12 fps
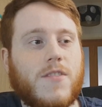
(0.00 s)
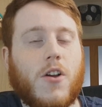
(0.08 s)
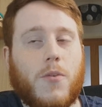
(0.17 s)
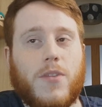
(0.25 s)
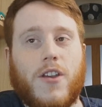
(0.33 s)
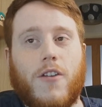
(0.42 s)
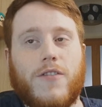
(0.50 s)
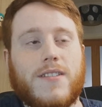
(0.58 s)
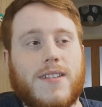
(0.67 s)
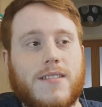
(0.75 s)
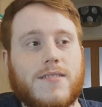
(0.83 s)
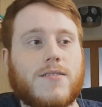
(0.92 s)
along with the
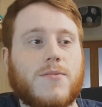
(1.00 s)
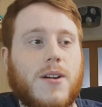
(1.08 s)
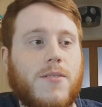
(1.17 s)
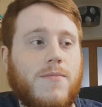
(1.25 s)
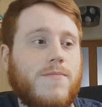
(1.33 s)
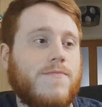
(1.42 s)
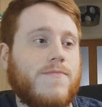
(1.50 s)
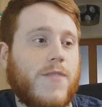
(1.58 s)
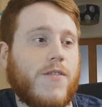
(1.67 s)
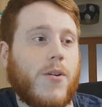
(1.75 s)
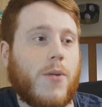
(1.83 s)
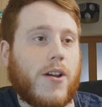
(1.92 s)
obvious hints as well,
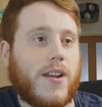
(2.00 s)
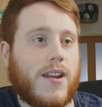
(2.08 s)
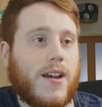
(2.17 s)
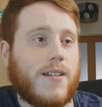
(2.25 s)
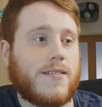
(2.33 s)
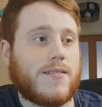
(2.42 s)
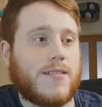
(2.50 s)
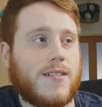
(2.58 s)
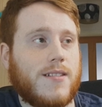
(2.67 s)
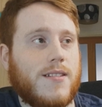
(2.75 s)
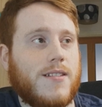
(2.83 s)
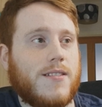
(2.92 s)
of her working nights.
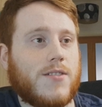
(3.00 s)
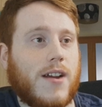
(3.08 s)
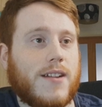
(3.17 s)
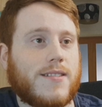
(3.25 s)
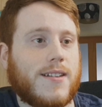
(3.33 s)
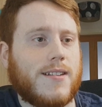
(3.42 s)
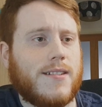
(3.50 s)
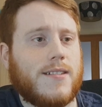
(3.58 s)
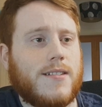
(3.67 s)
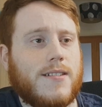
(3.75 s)
It's kind of sad.